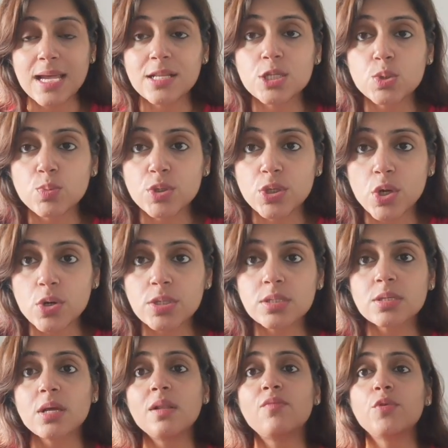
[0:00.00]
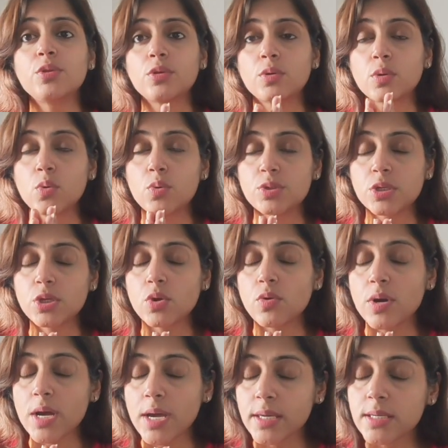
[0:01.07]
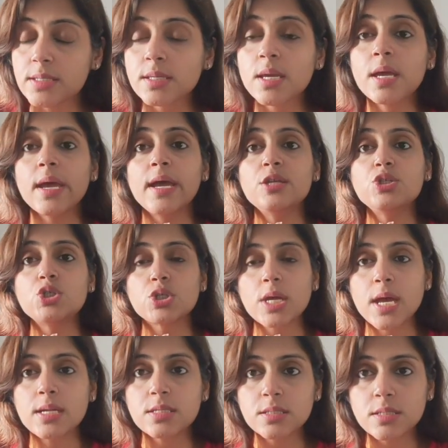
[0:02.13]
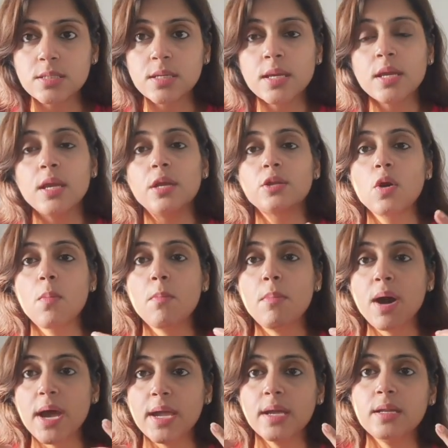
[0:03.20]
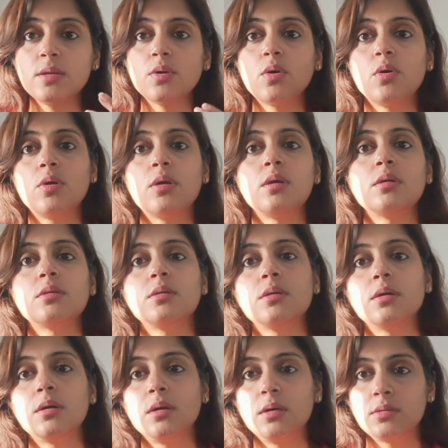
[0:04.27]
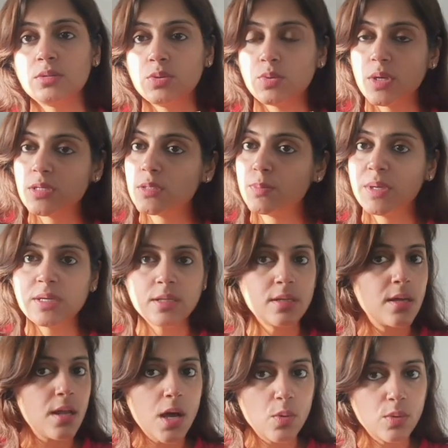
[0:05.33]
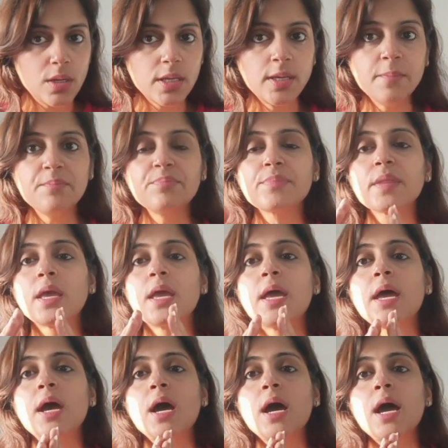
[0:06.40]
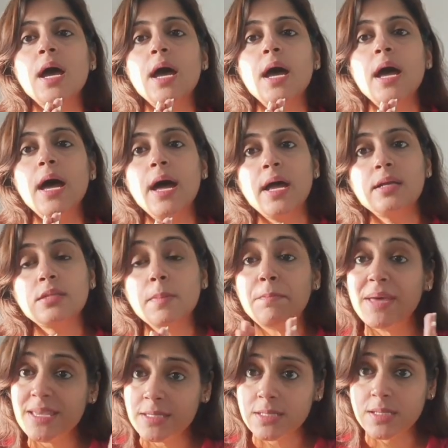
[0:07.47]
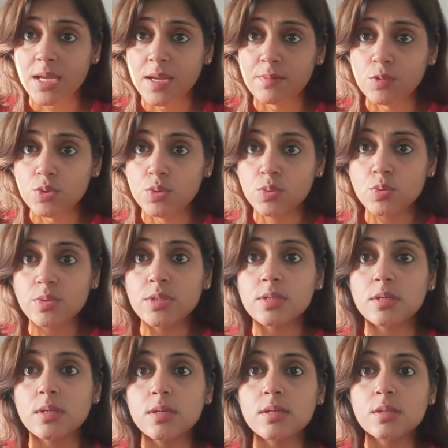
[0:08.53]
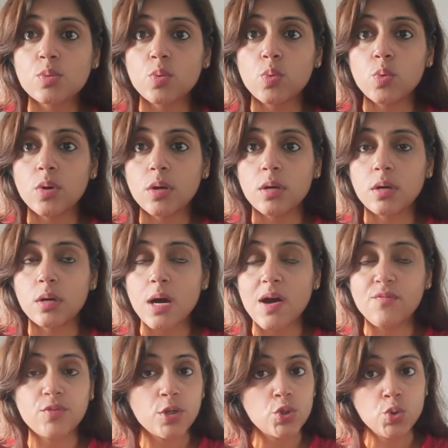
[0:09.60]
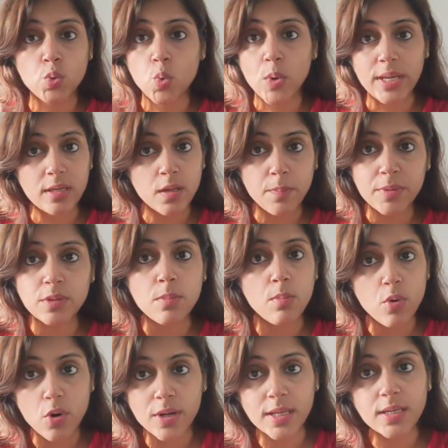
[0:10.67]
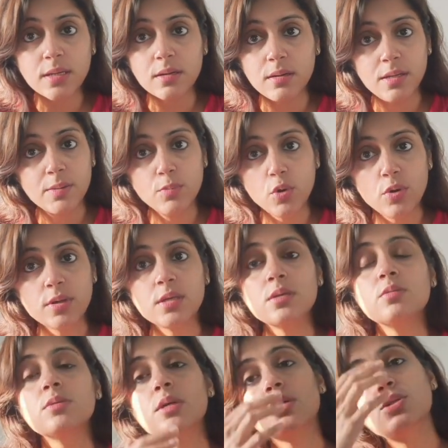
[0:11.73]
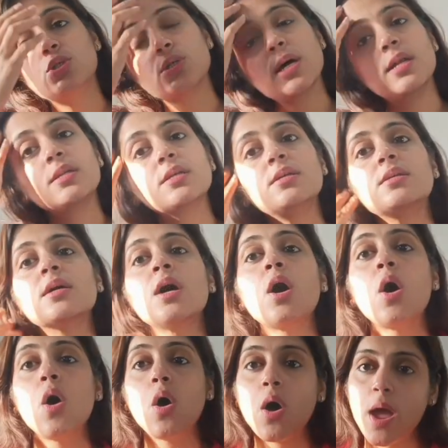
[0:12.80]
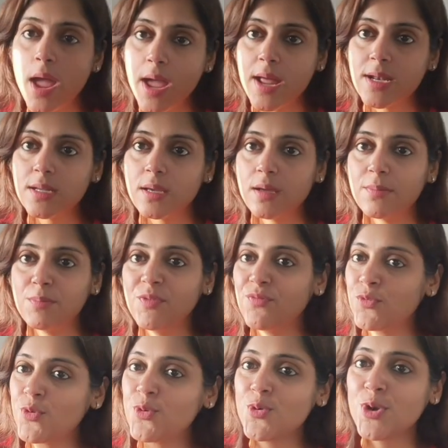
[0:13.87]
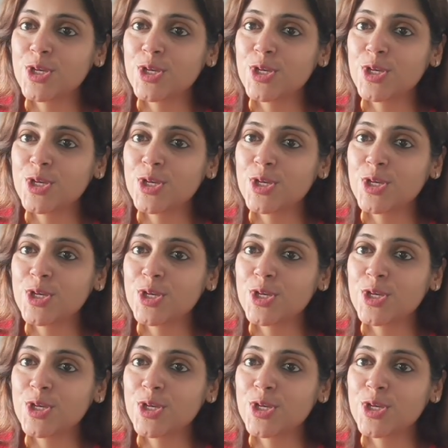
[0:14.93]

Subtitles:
with yourself, with closing your eyes and chant it in your mind, or you can speak it loudly. And the best time to do it is after you wake up in the morning, early morning you can chant it, and before going